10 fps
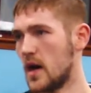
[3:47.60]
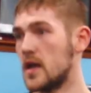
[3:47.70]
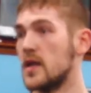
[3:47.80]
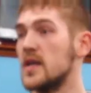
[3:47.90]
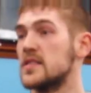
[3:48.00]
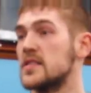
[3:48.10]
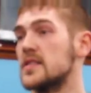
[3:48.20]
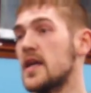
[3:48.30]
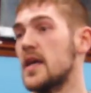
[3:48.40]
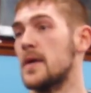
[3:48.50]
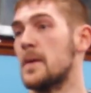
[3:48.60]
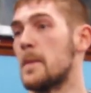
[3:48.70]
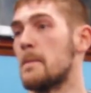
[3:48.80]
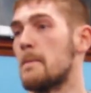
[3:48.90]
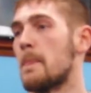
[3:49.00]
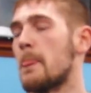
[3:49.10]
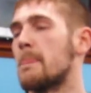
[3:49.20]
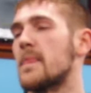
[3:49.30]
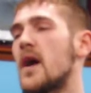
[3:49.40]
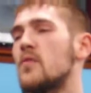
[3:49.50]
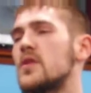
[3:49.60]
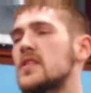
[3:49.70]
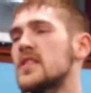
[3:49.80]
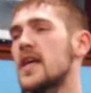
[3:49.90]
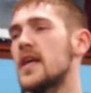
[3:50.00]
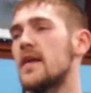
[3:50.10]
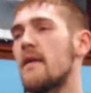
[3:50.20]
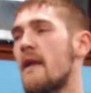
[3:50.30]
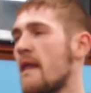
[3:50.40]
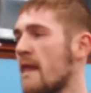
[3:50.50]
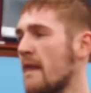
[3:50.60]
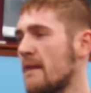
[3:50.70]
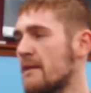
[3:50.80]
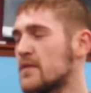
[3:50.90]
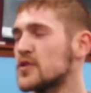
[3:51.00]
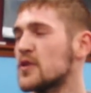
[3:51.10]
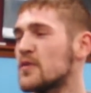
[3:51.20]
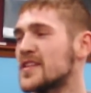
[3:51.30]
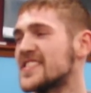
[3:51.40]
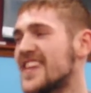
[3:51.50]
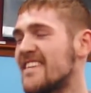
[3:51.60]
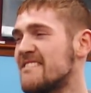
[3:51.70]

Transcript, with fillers: I'd like to say, I want to say, what do I want to say?